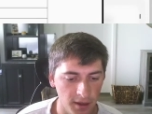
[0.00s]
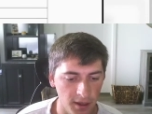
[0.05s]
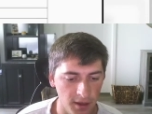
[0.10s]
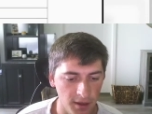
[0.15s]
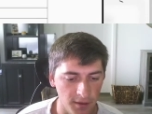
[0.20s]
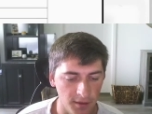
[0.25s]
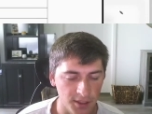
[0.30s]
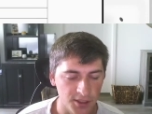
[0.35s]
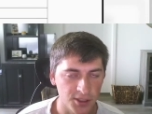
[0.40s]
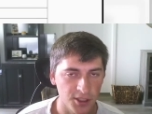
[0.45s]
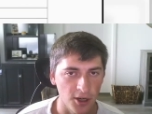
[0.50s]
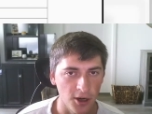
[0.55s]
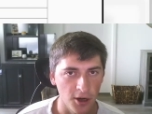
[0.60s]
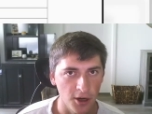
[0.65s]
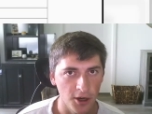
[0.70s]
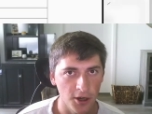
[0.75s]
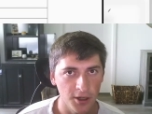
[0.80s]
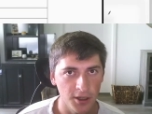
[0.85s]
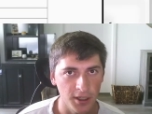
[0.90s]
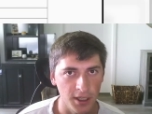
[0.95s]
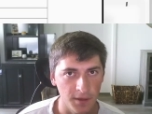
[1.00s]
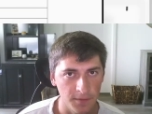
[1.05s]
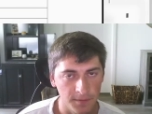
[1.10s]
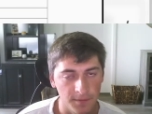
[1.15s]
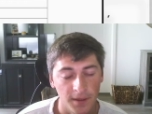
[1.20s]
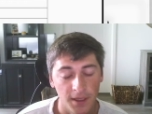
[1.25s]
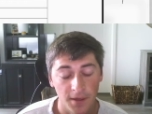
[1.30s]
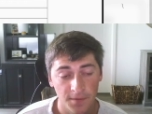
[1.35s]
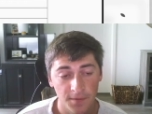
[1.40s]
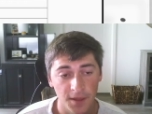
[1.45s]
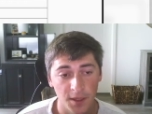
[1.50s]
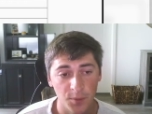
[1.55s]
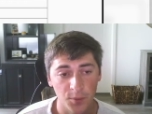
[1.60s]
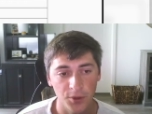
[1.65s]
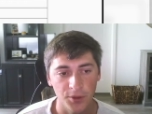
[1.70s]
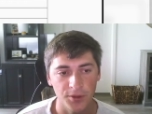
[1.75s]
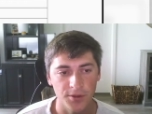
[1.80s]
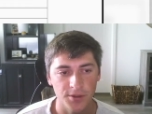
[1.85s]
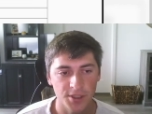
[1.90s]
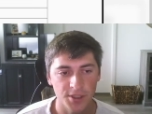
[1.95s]
this car, if if they
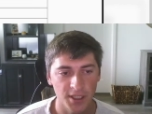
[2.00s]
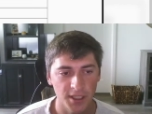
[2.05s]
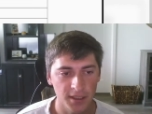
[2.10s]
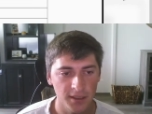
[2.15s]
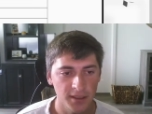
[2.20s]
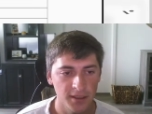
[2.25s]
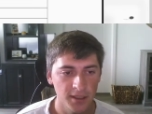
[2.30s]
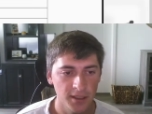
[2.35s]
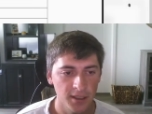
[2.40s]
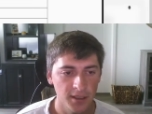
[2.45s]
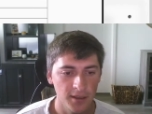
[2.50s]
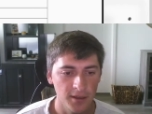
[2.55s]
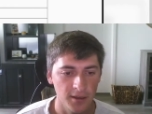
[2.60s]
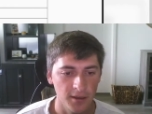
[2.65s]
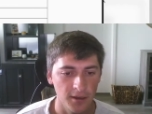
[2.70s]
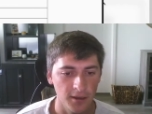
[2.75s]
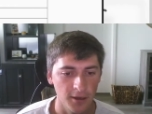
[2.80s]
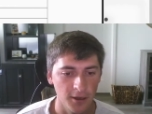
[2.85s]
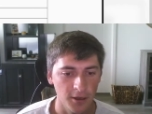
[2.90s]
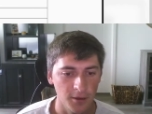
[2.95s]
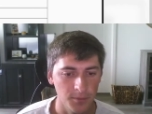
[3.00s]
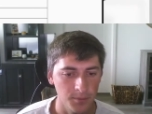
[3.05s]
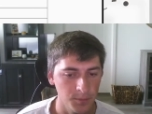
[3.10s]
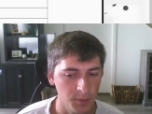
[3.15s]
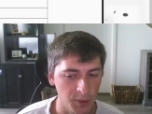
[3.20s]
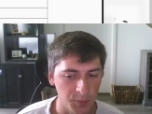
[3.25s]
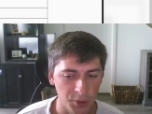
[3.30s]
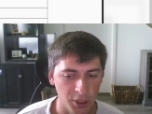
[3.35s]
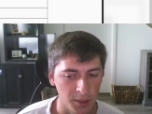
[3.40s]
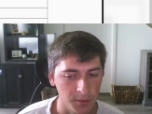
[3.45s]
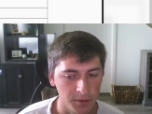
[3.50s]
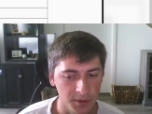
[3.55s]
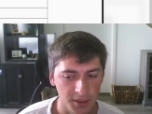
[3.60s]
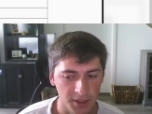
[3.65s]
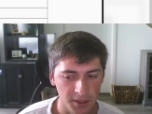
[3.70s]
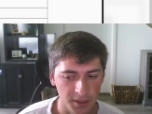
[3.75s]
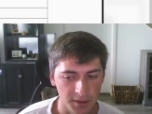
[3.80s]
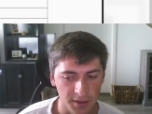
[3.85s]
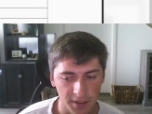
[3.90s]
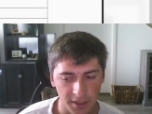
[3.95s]
produce it, um,
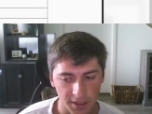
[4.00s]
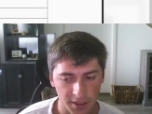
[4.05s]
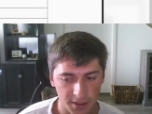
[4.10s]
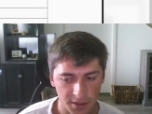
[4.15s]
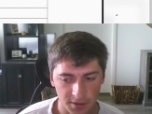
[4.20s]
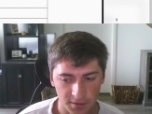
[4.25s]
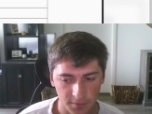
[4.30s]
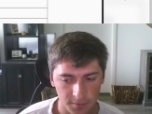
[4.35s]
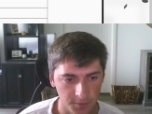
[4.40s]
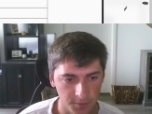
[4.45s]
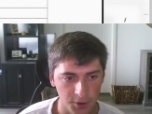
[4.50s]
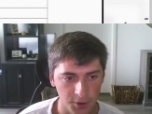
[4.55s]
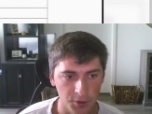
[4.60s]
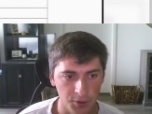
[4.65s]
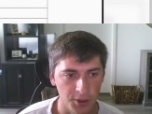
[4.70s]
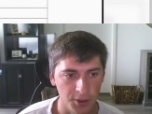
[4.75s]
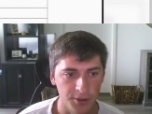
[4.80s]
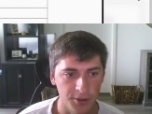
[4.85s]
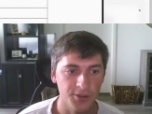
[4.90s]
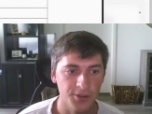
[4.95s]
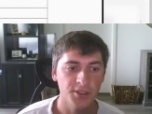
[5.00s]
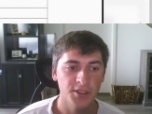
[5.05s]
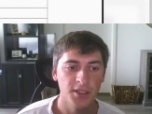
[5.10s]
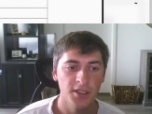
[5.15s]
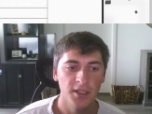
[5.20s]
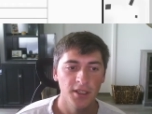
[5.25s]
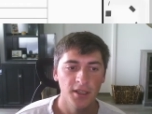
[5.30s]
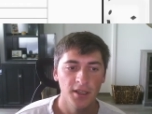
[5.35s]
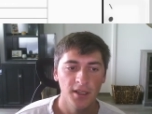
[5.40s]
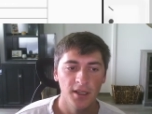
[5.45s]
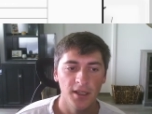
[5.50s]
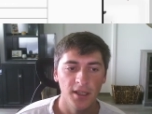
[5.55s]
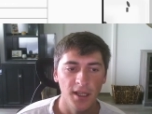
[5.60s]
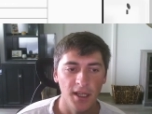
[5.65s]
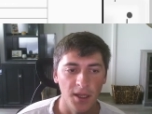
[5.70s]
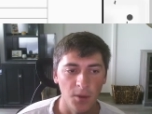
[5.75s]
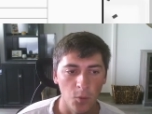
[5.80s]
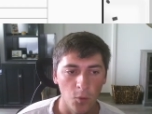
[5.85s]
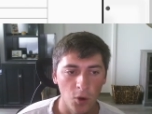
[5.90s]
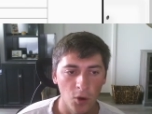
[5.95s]
probably in the next few years,
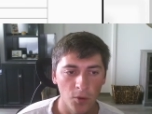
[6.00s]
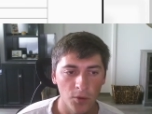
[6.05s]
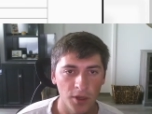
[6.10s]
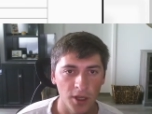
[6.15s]
it won't